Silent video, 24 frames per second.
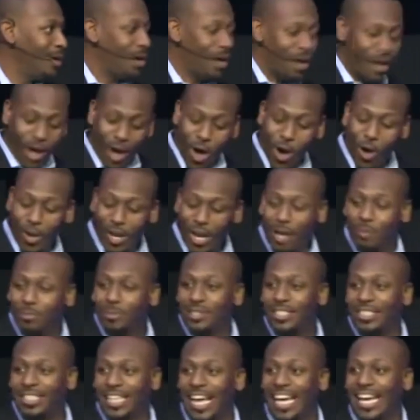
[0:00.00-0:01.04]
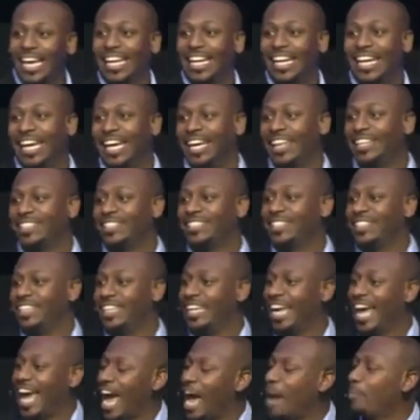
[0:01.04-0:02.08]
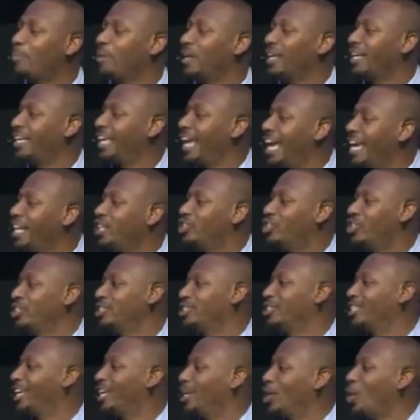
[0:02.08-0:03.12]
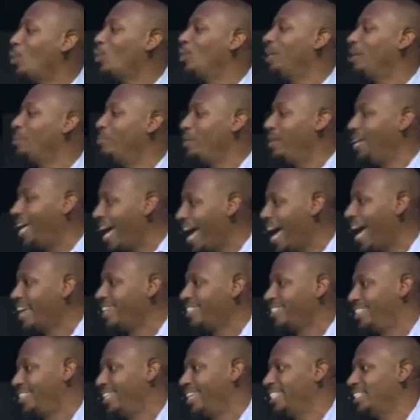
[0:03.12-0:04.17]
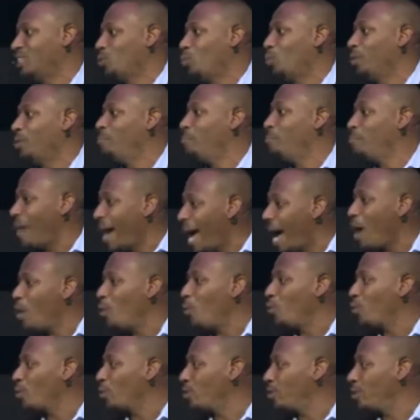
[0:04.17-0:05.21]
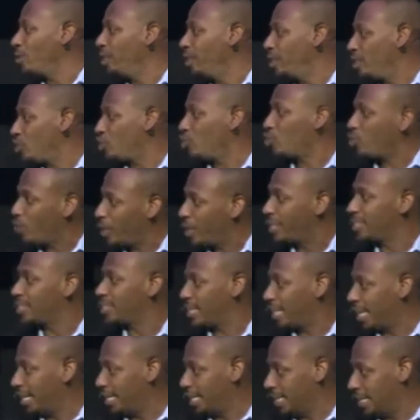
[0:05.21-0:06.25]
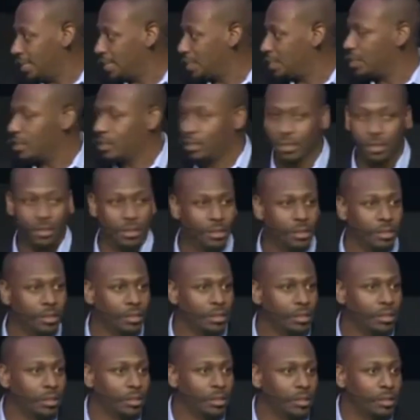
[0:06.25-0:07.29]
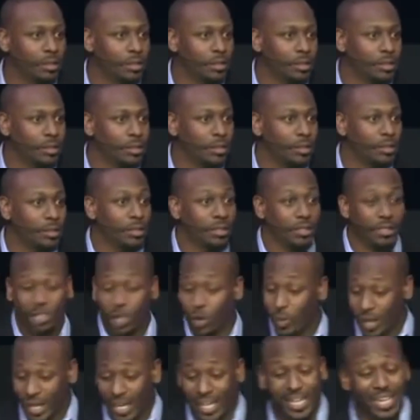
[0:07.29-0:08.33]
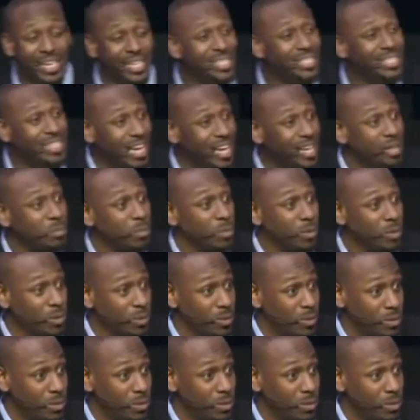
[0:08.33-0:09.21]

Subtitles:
All I'm saying is the applications can only be accessed when power is translated. So he is able